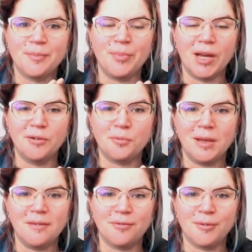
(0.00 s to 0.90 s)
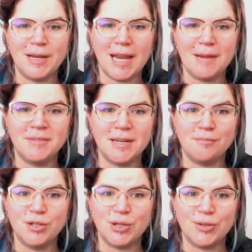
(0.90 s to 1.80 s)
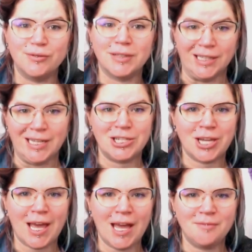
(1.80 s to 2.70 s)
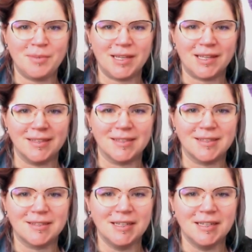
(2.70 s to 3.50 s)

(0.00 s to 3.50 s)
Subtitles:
But we've renamed him to Glitch Cat because